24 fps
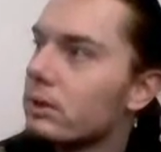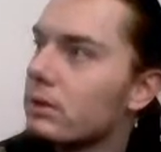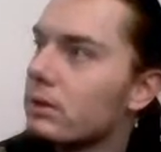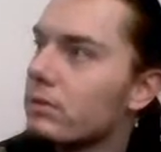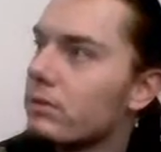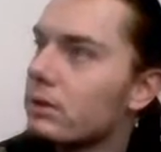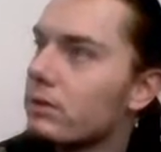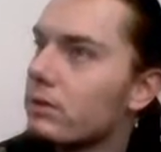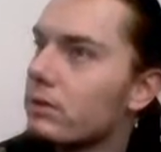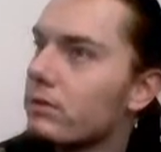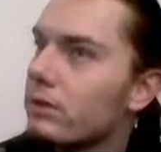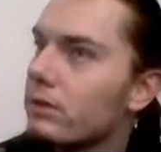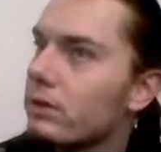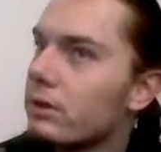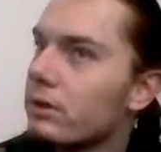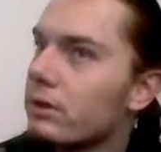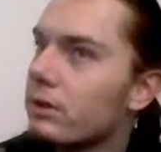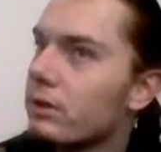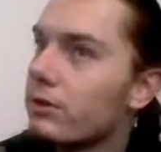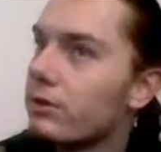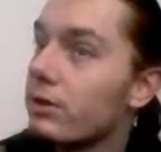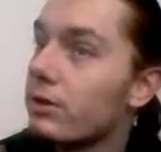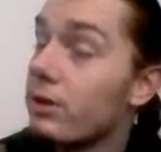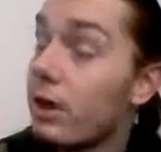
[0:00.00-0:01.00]
I
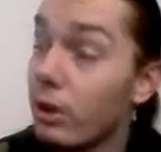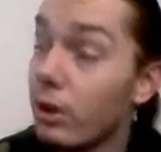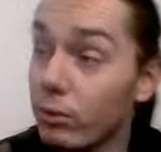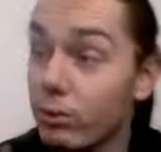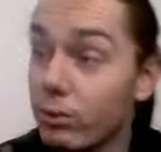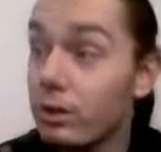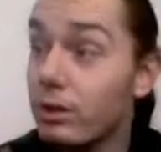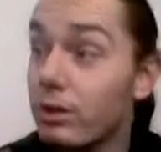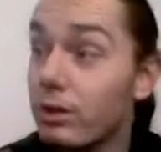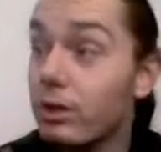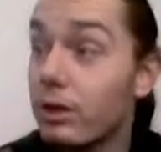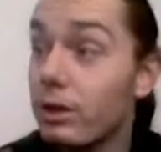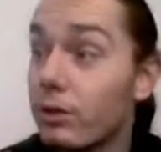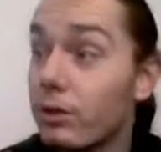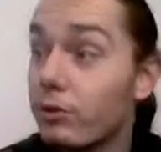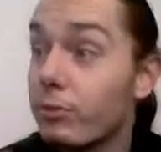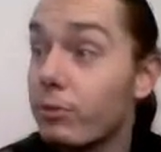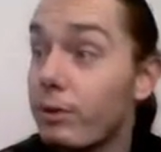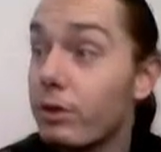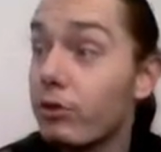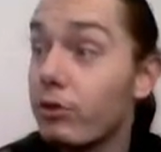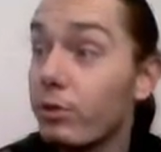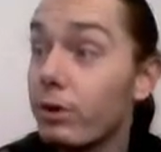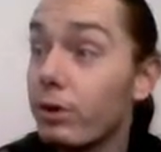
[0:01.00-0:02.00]
think it's the only thing I've
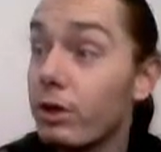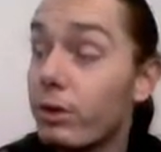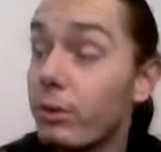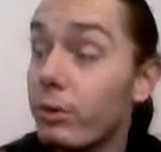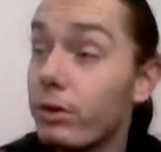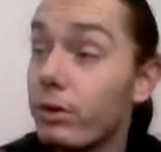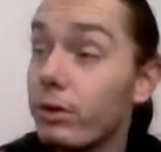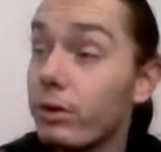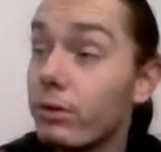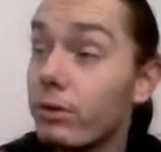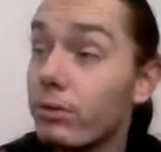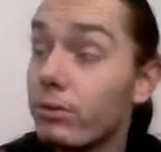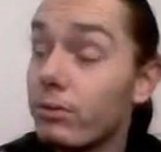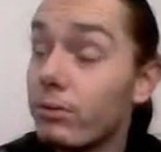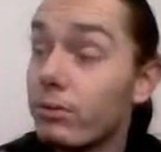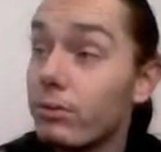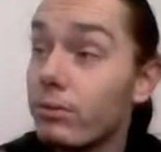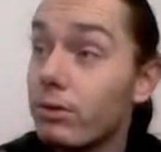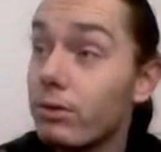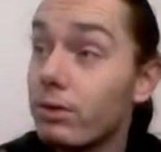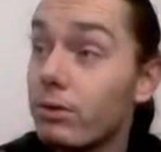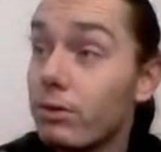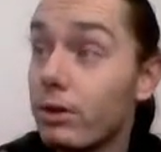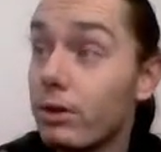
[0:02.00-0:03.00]
spent 20 quid on
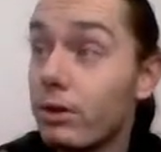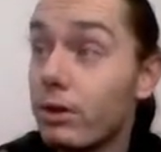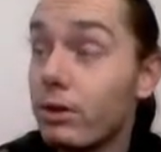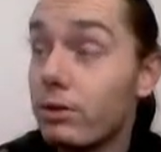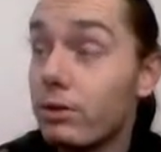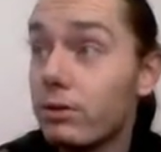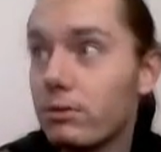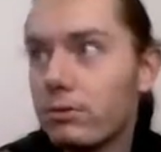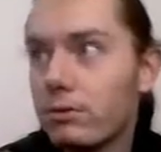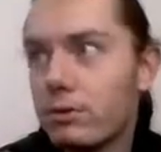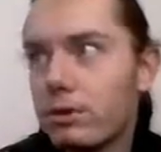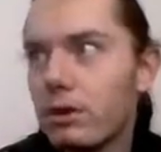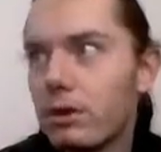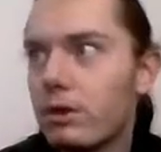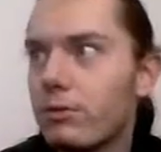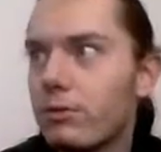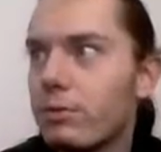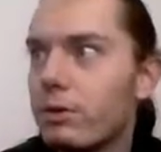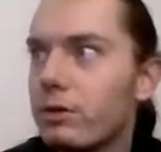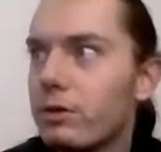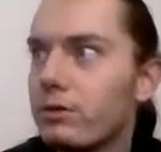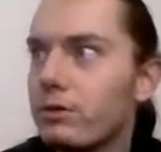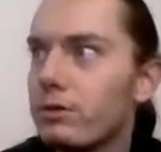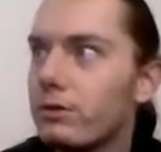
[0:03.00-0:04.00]
this year for Nerf
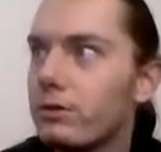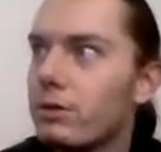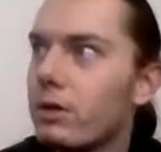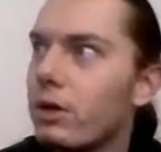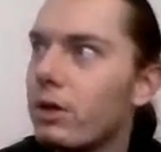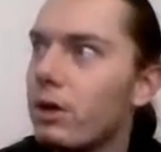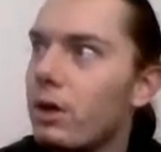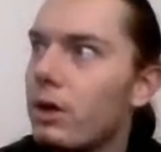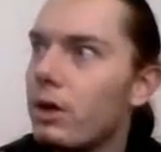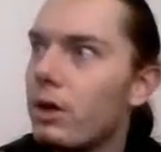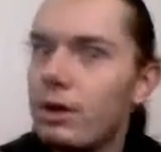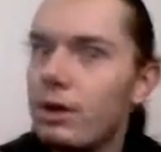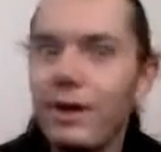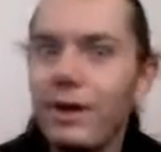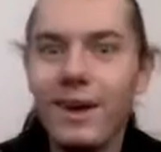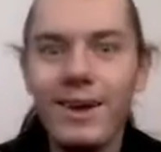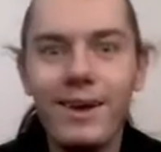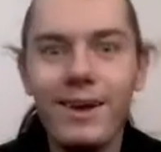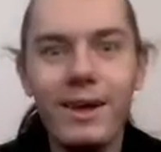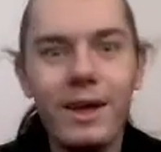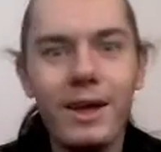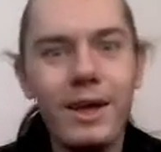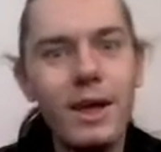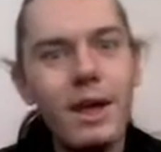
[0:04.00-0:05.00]
pieces.
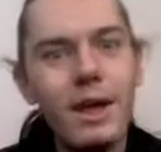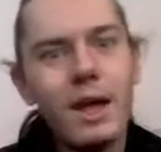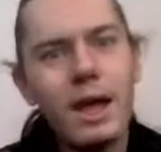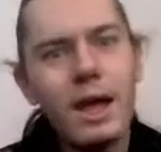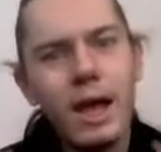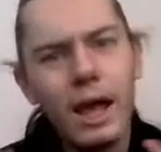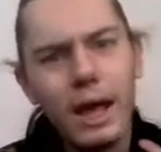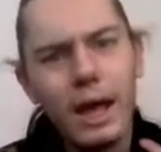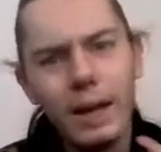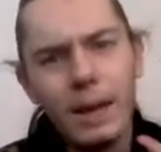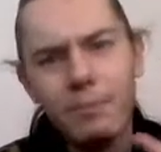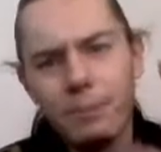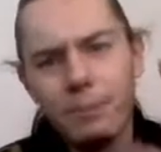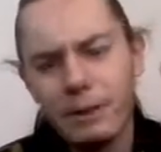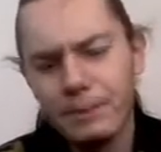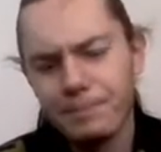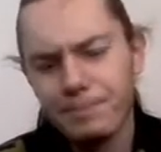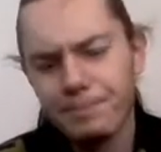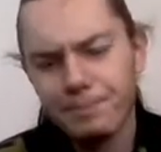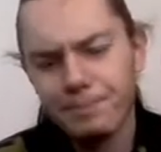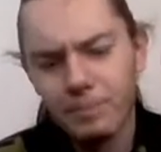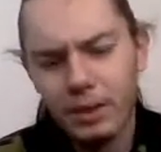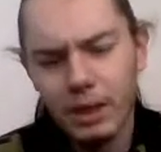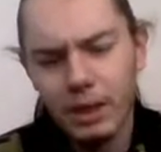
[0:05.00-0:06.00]
But
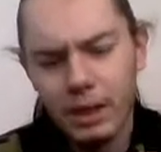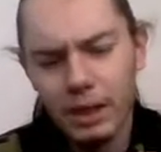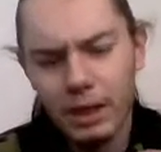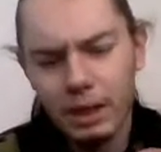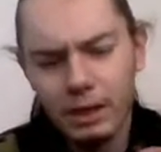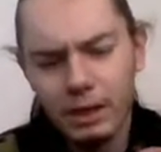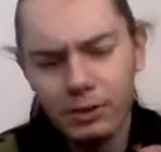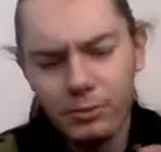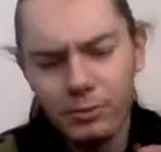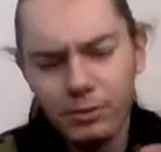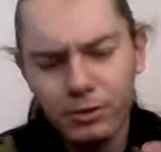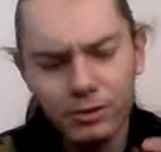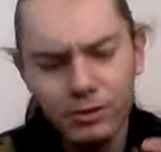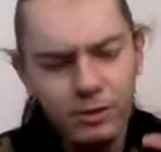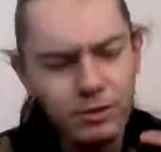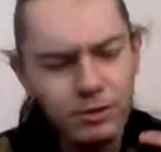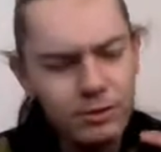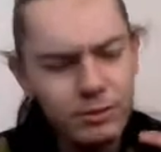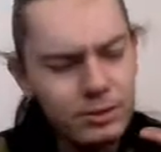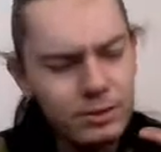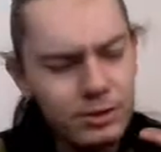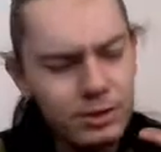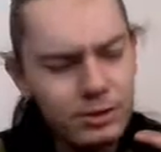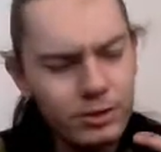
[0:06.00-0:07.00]
I suppose
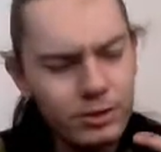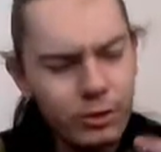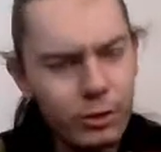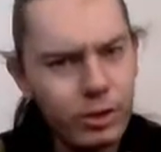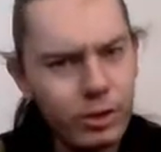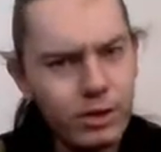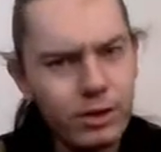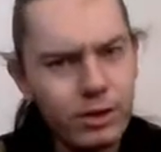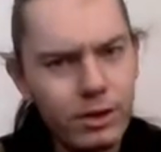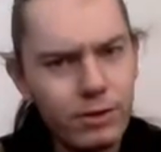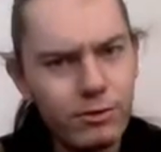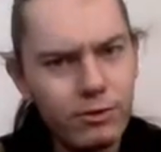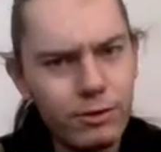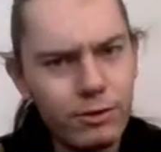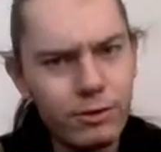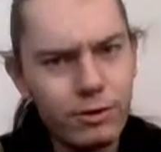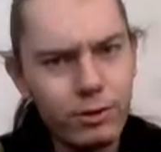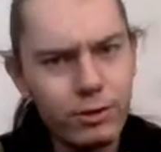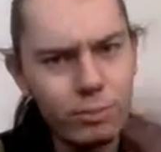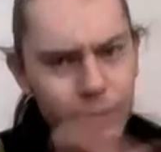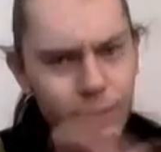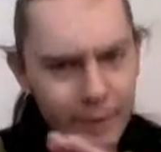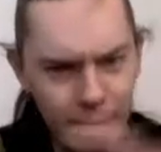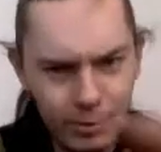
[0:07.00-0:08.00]
as a quick thing for
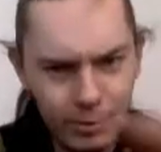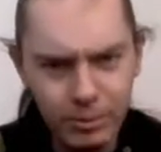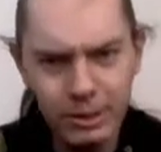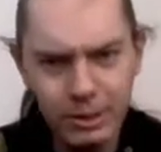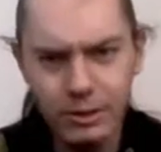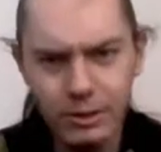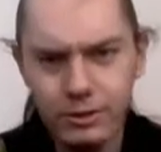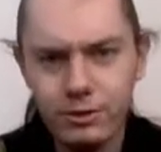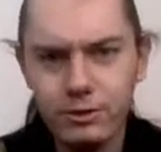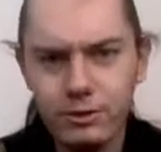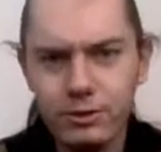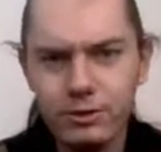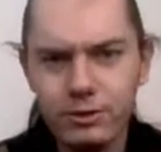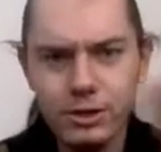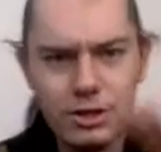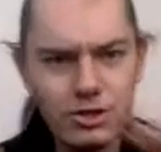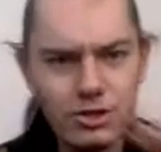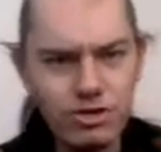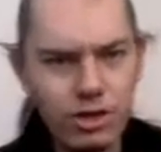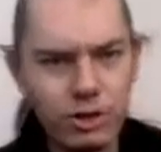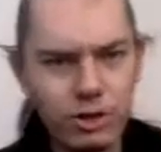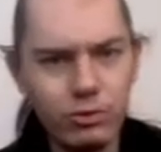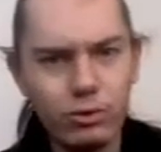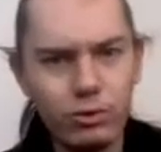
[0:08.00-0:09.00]
all Mega Blasters in
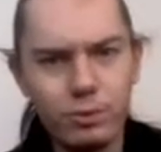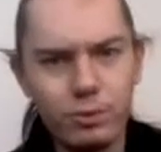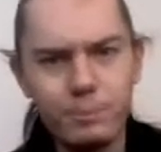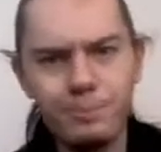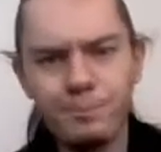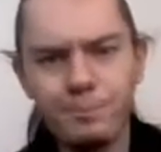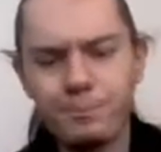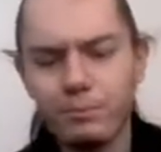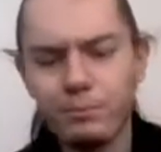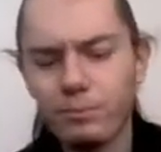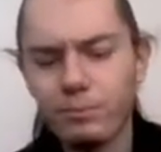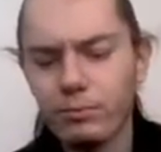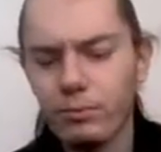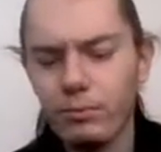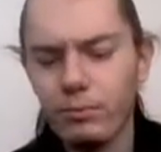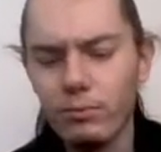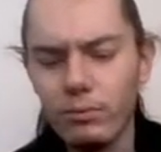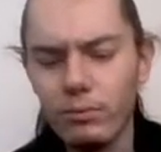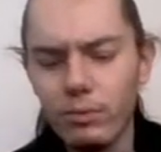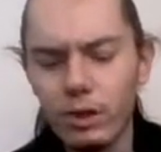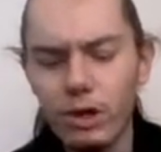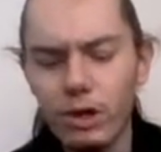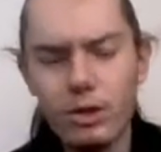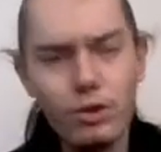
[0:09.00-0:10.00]
general,
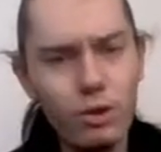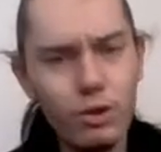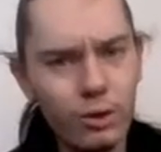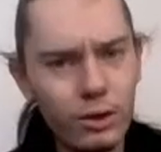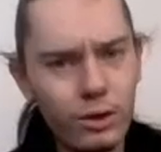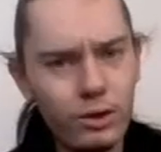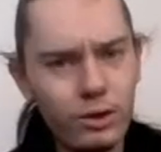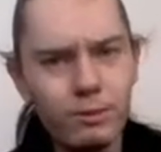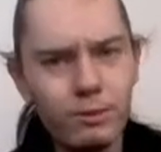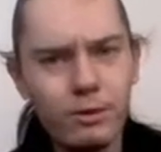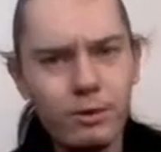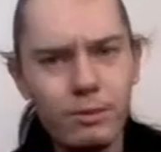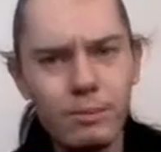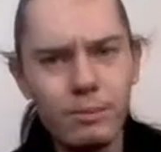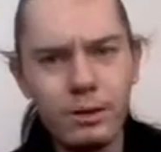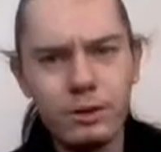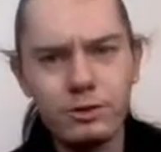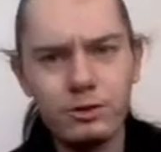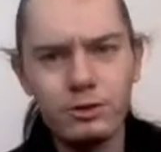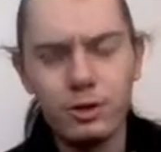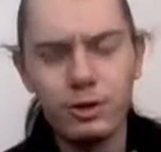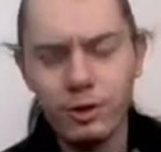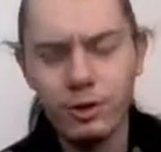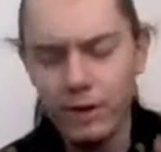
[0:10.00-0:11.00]
not including the Big
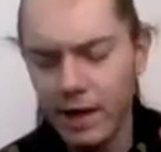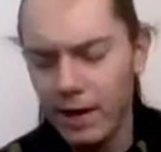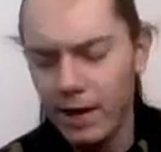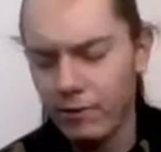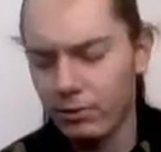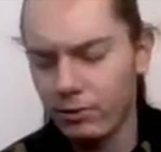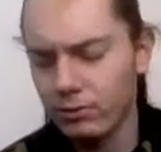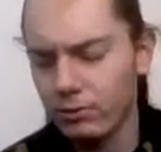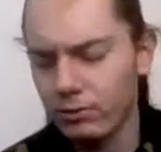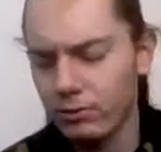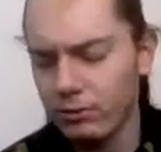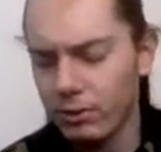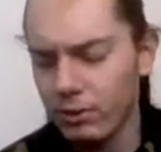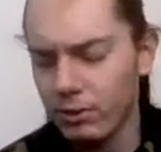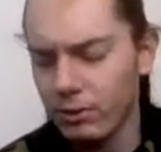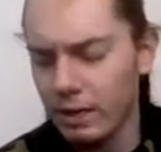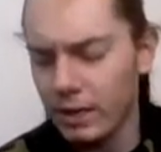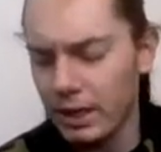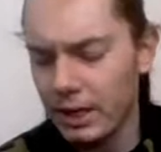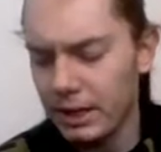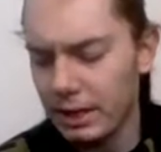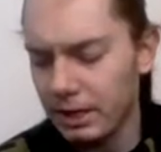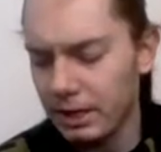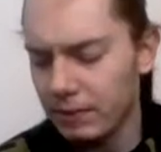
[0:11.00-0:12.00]
Shot, I haven't reviewed
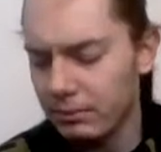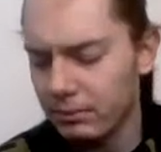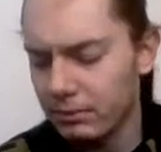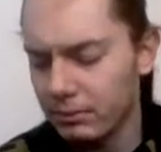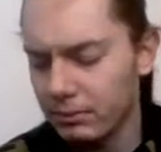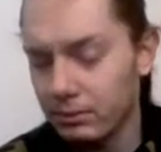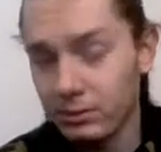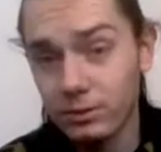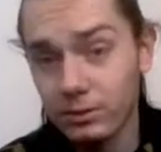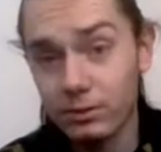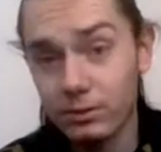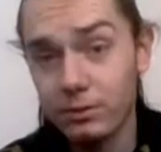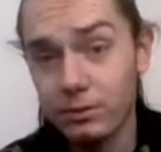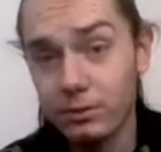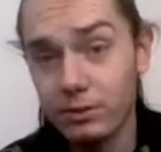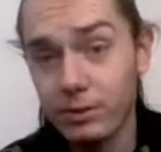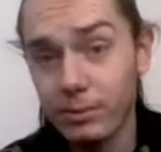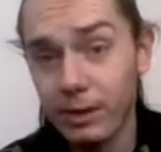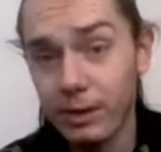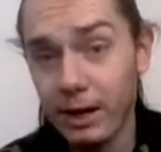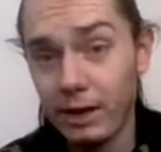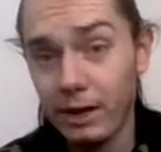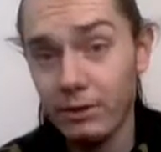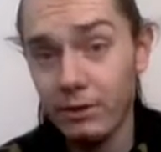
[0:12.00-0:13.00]
that yet. As soon as I get
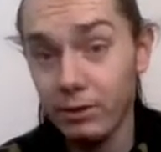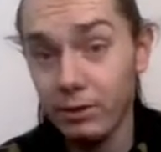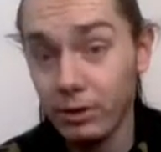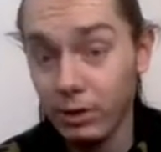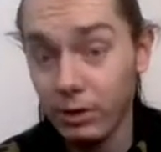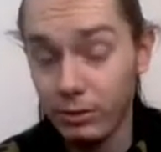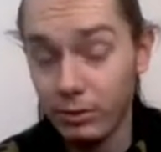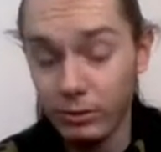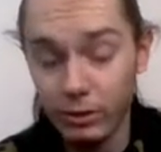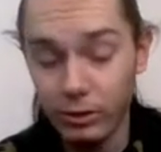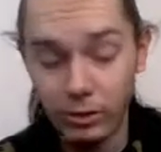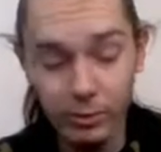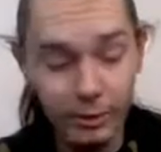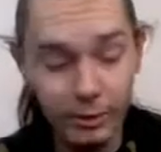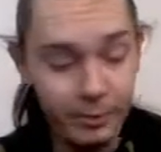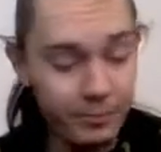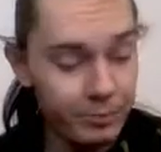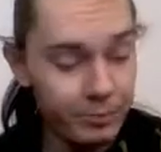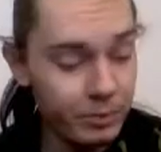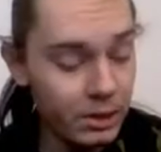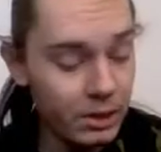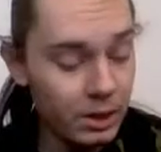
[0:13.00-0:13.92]
my hands on it, I will be.